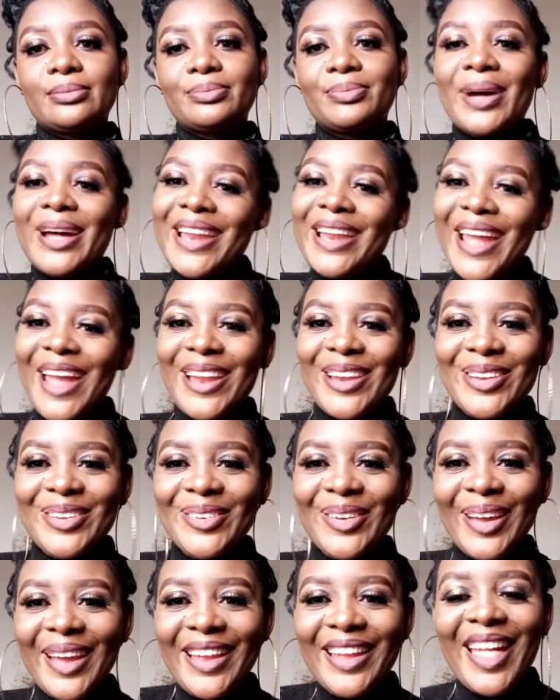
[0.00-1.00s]
But
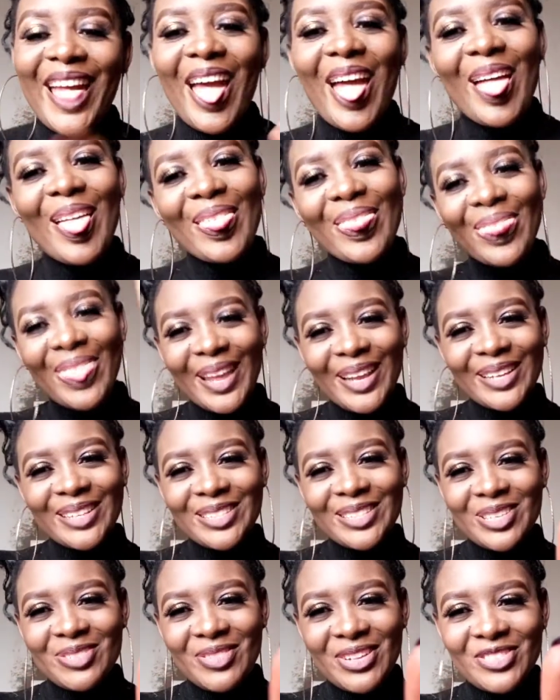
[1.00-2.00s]
anyway, thank you
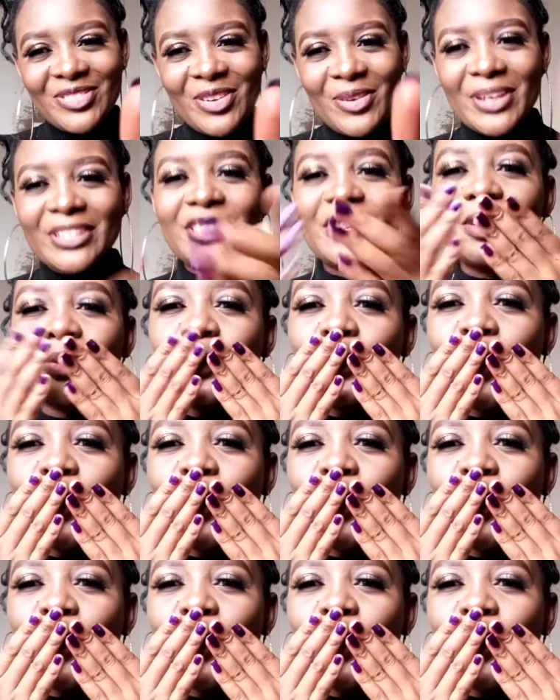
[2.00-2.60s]
so much for watching.